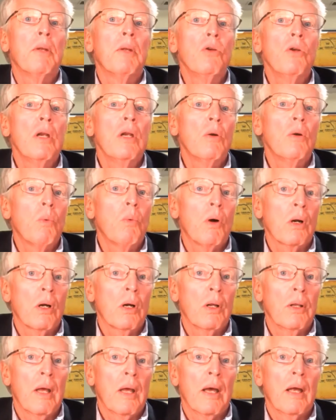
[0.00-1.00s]
and you need to work
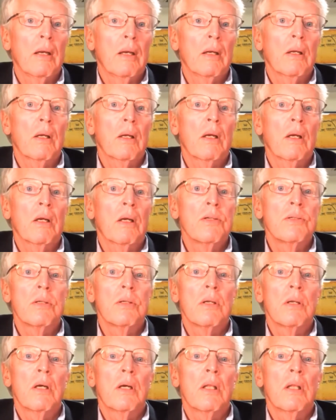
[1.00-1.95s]
on that because